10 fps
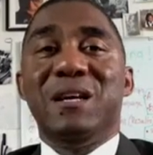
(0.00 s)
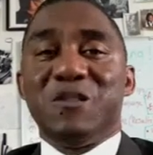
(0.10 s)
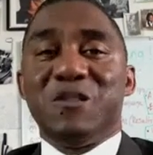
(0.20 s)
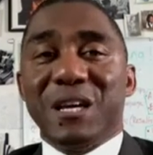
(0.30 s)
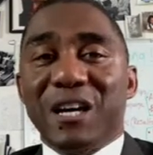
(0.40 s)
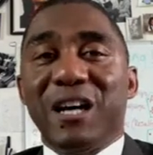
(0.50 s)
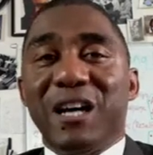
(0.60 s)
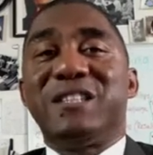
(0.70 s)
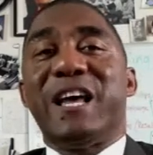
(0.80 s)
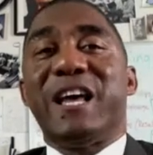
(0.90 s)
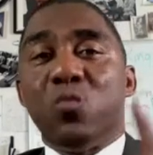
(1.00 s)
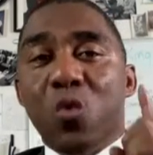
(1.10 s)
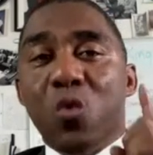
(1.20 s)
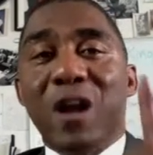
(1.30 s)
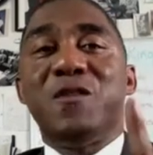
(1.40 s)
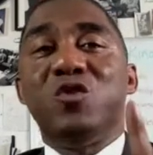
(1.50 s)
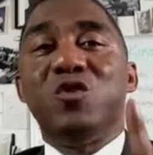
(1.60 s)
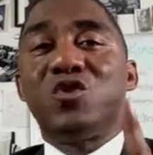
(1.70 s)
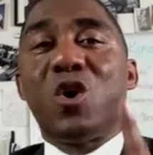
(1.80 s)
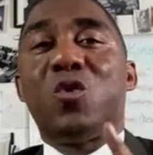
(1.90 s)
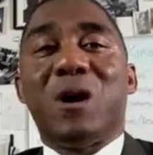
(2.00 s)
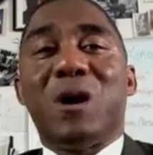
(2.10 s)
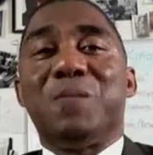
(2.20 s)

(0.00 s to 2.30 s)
It's because that one of you showed